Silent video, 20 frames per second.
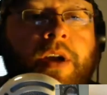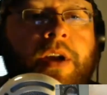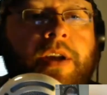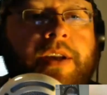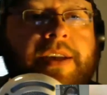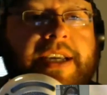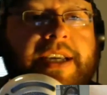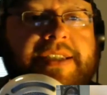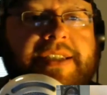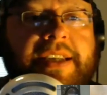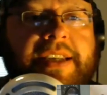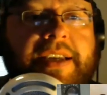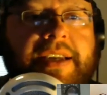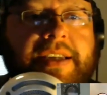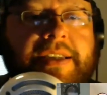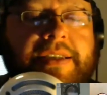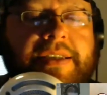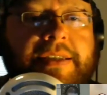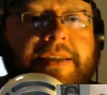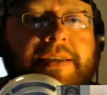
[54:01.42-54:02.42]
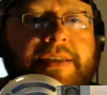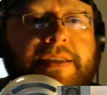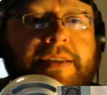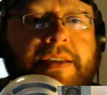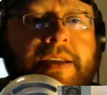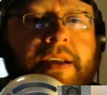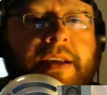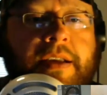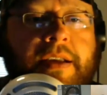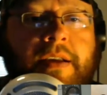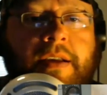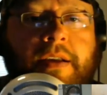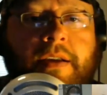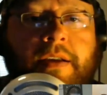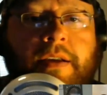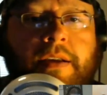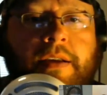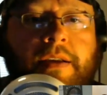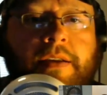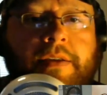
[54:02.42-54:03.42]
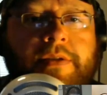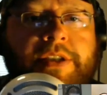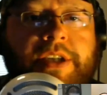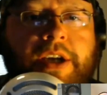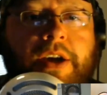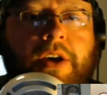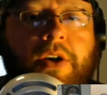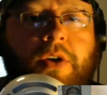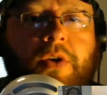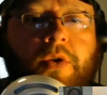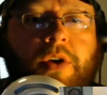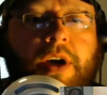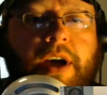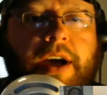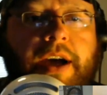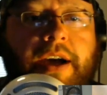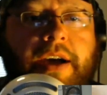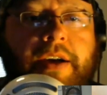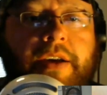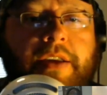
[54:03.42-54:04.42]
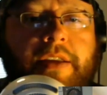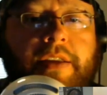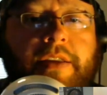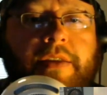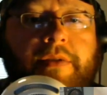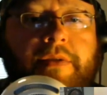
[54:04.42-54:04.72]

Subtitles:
Yes, it is. So,